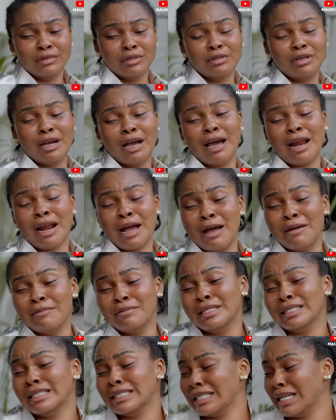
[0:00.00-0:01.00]
You had
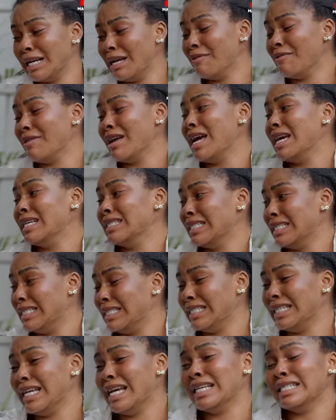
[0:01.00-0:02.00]
me 3 years
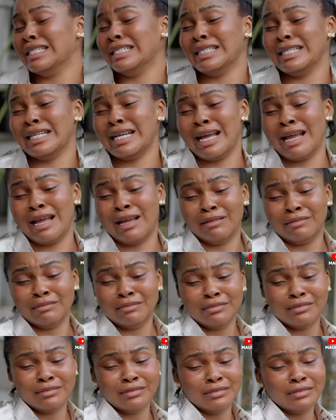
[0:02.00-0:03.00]
since yesterday.
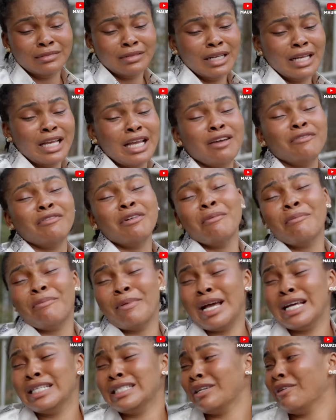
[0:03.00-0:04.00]
Even
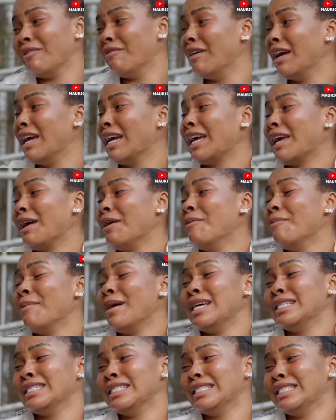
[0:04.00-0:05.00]
person wake you,
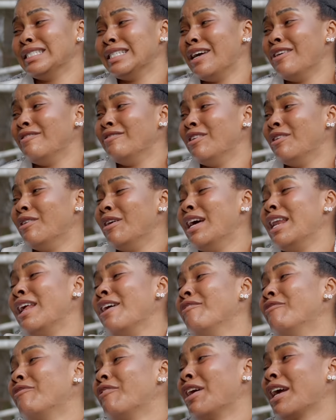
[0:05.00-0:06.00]
person say, I'm
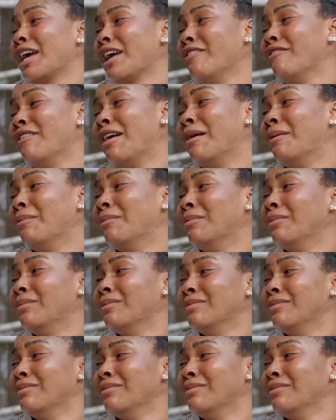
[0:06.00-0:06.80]
ready to forgive him.